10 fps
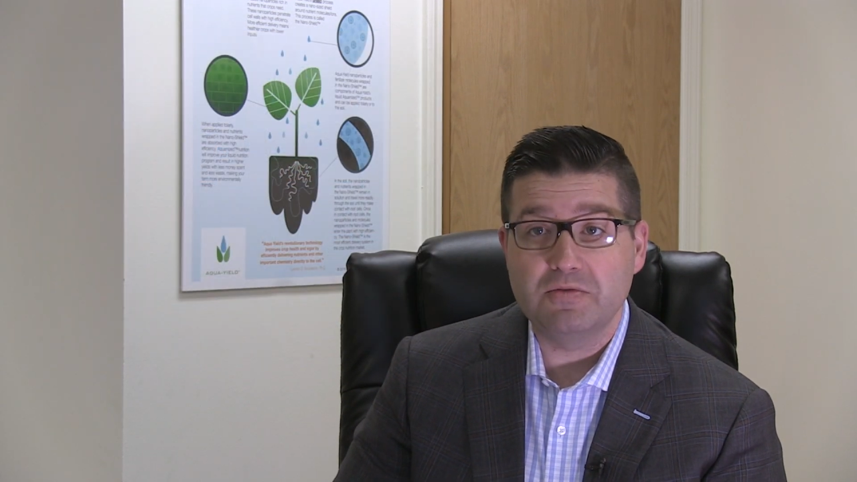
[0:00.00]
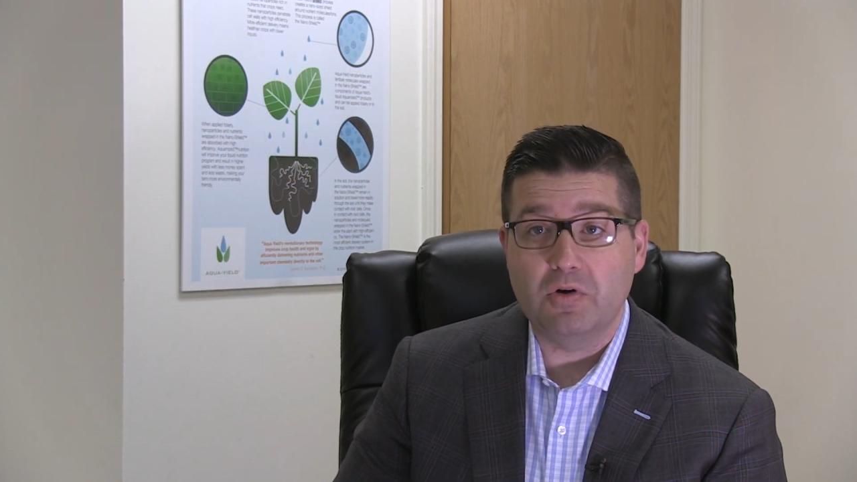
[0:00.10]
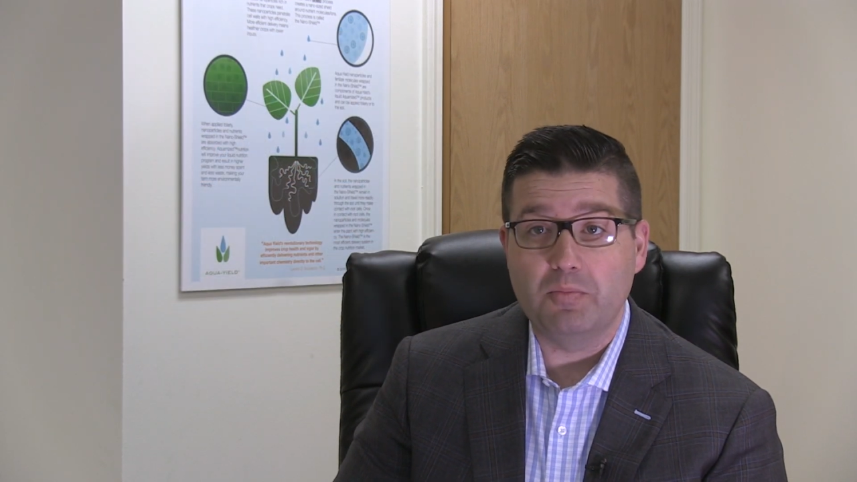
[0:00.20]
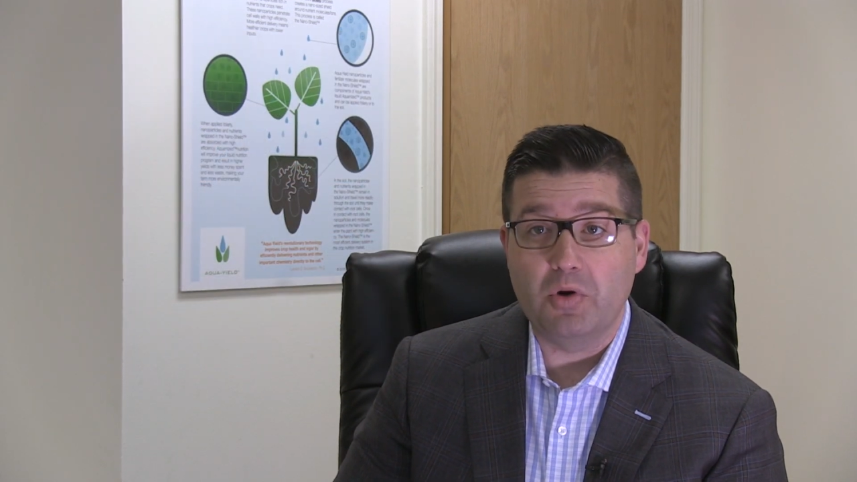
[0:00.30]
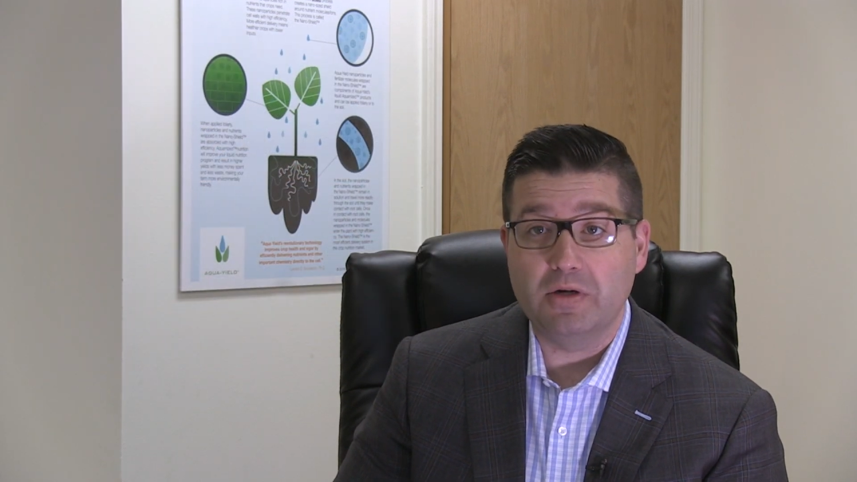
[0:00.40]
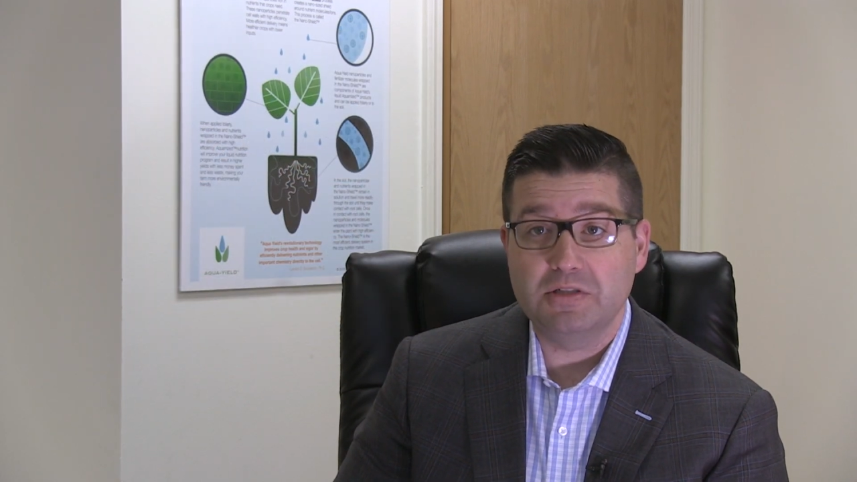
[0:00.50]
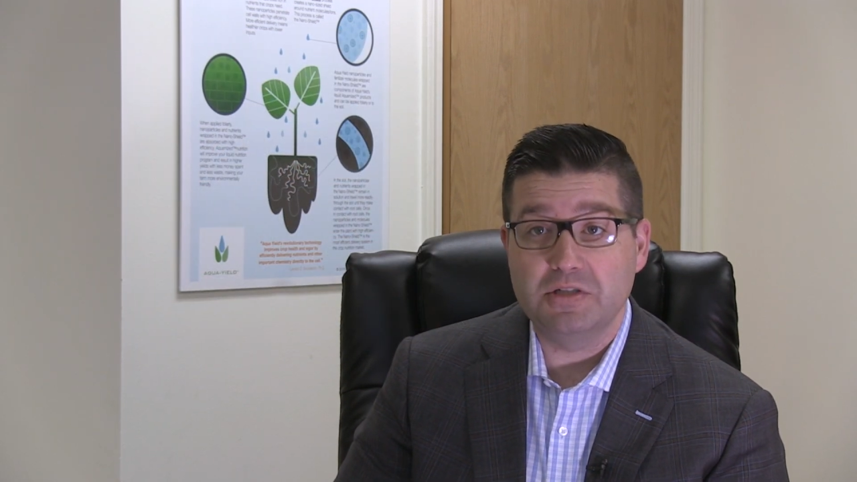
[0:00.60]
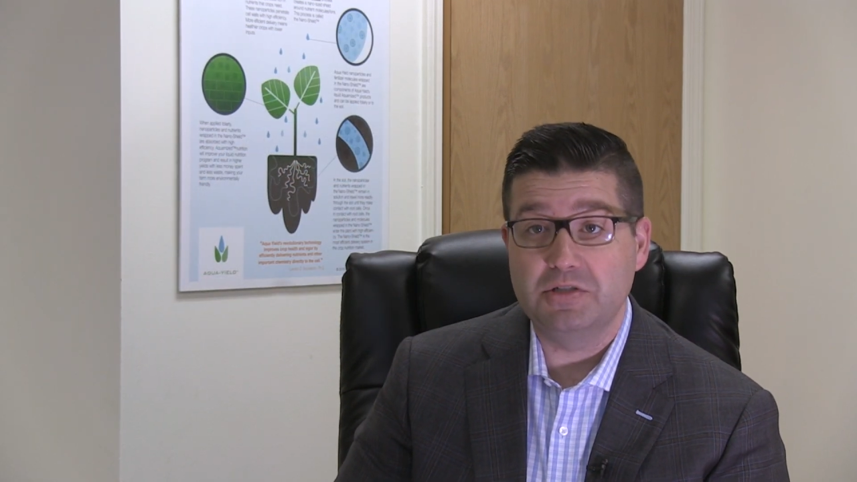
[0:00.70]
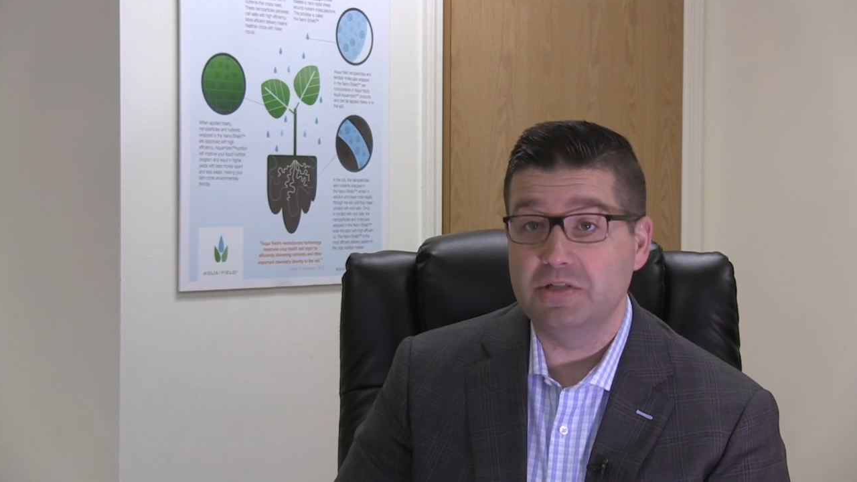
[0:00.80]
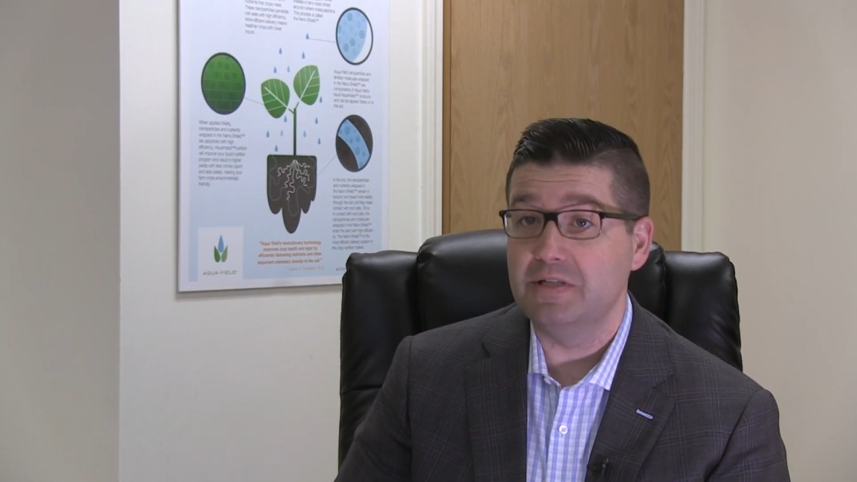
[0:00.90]
of our products
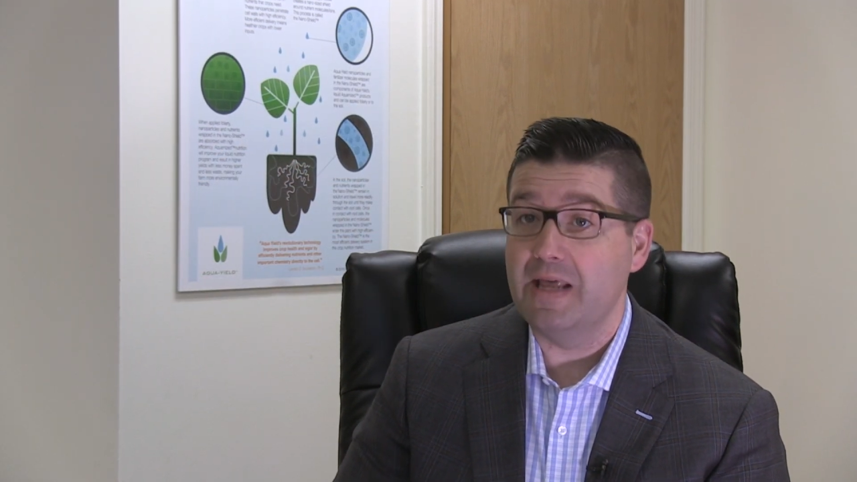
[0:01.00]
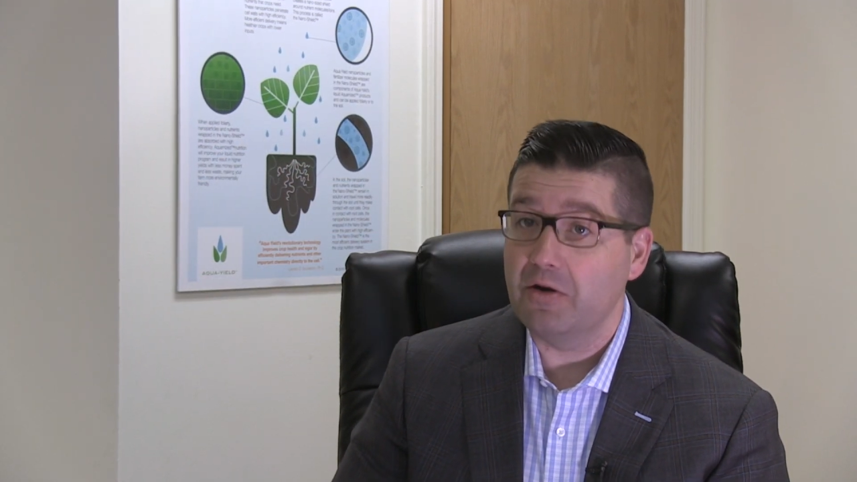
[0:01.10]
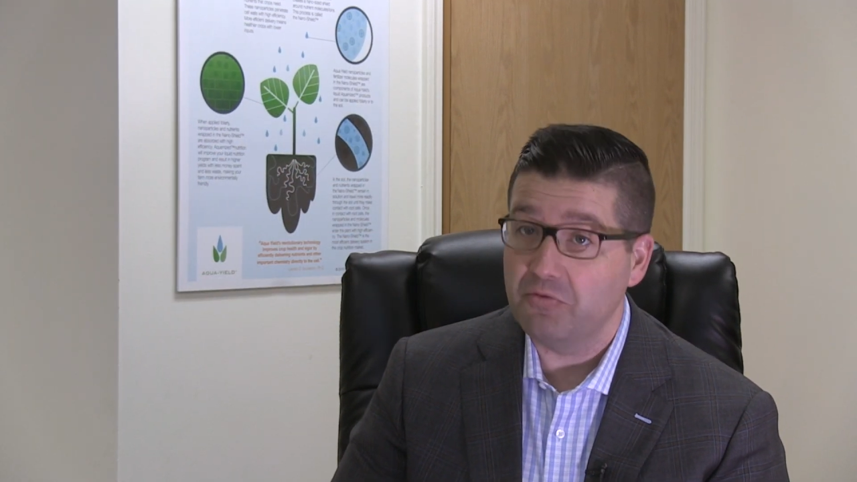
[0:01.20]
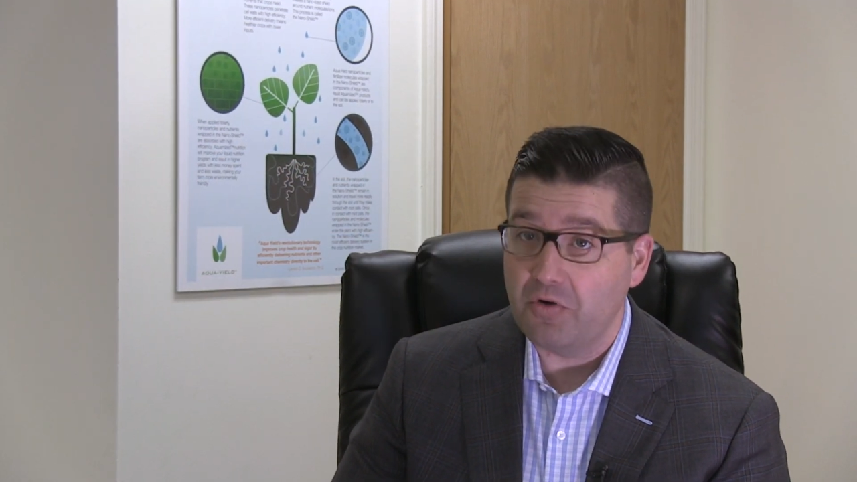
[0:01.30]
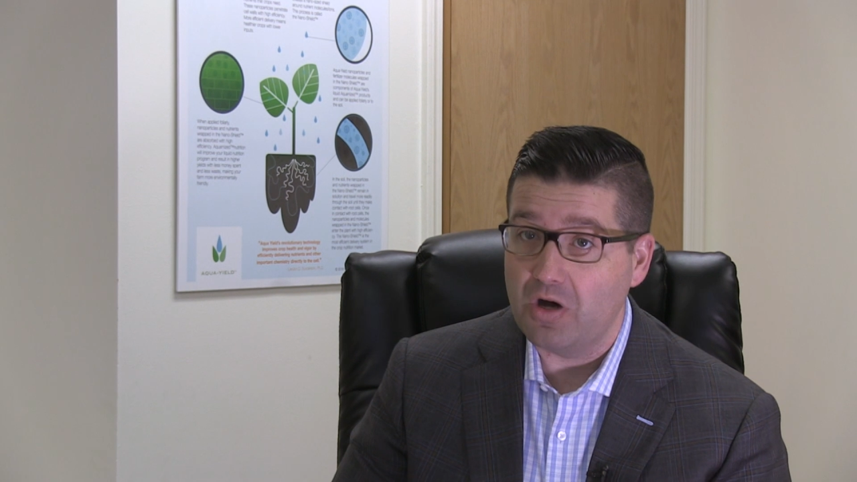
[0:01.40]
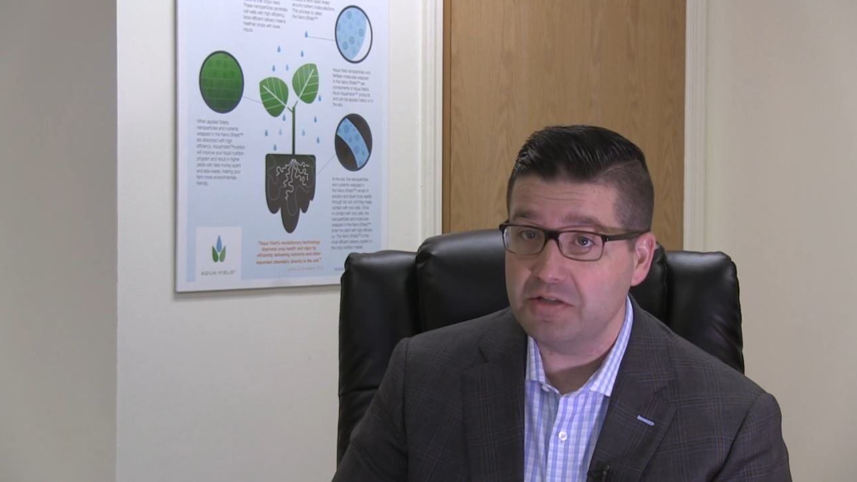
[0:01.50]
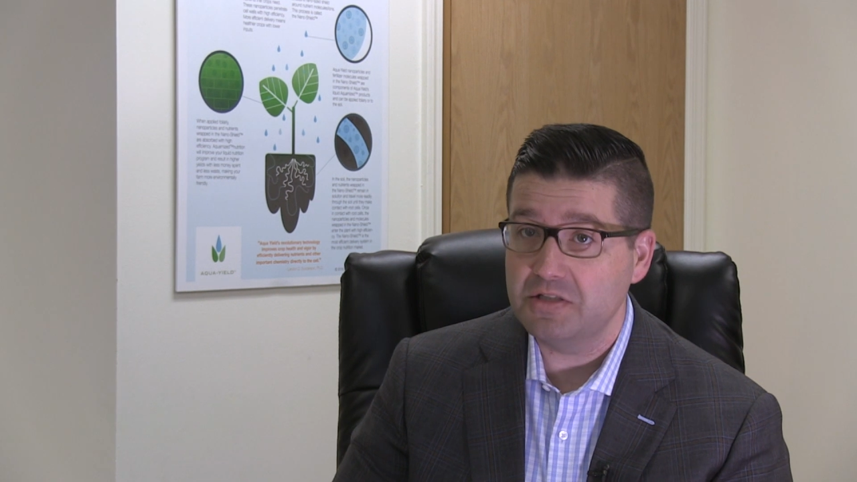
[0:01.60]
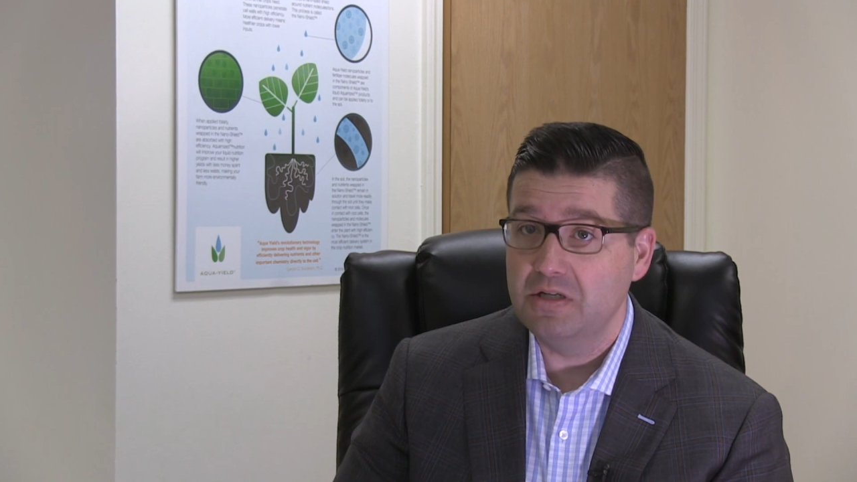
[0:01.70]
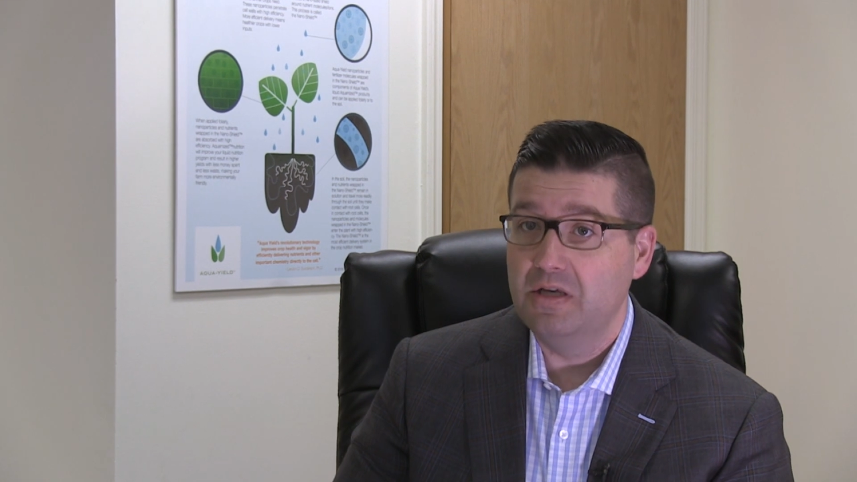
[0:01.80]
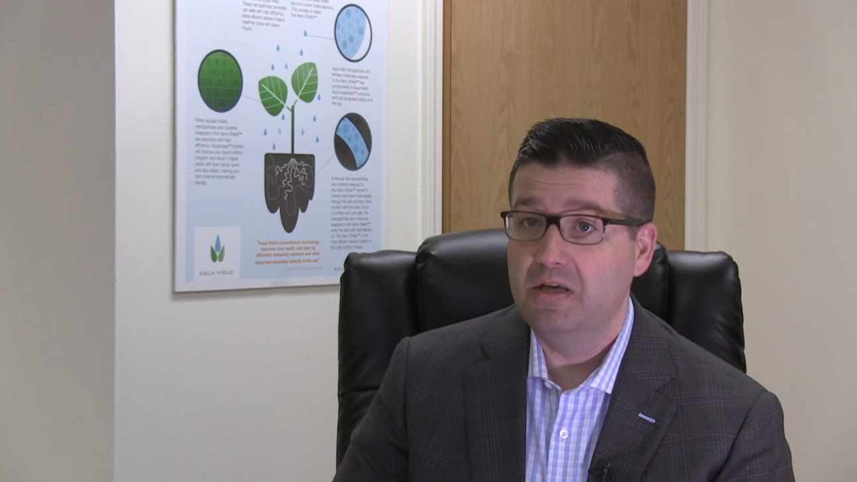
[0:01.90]
such as NanoPhos